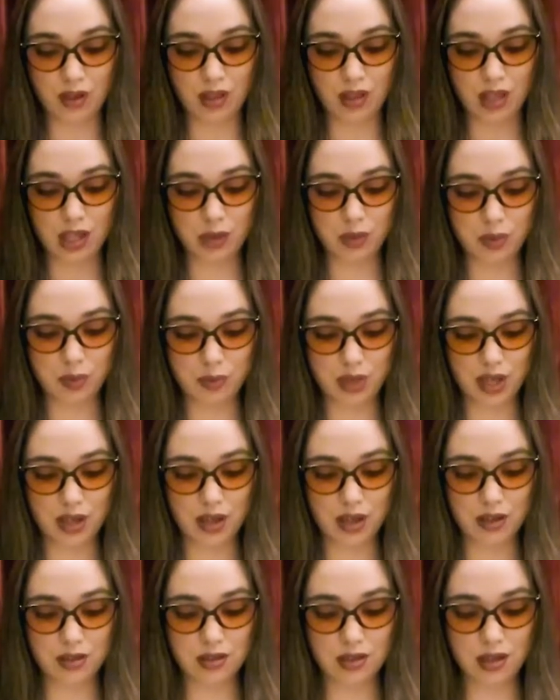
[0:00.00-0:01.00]
There were
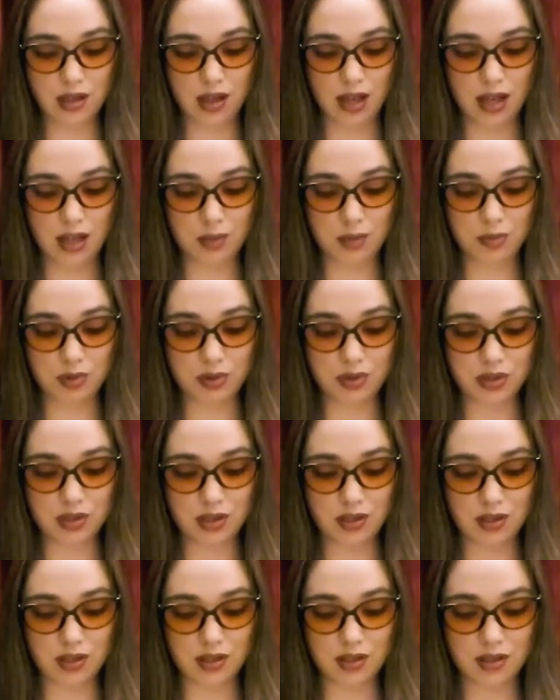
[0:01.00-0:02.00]
pears and apples
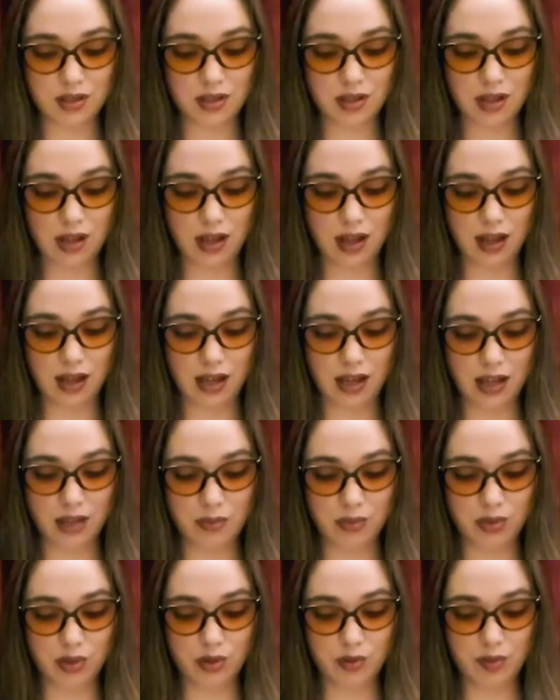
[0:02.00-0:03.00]
clustered high in
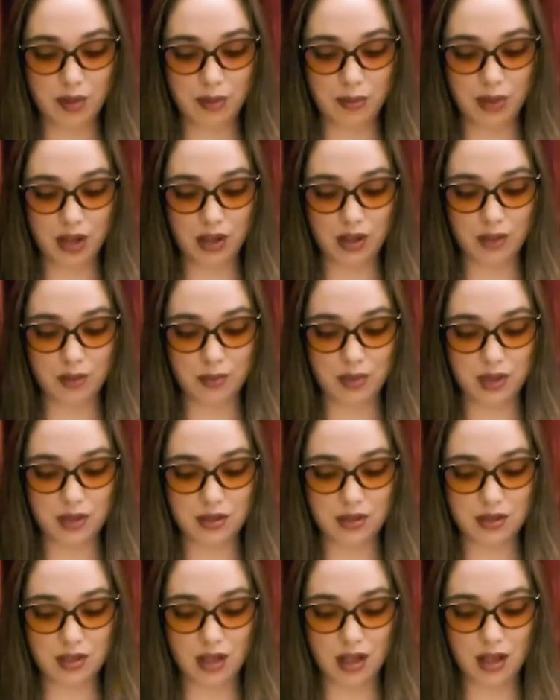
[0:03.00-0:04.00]
blooming
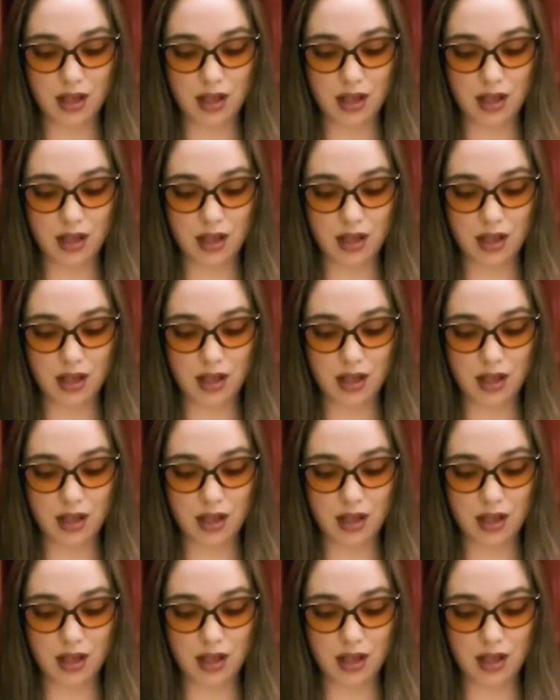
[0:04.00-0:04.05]
pyramids.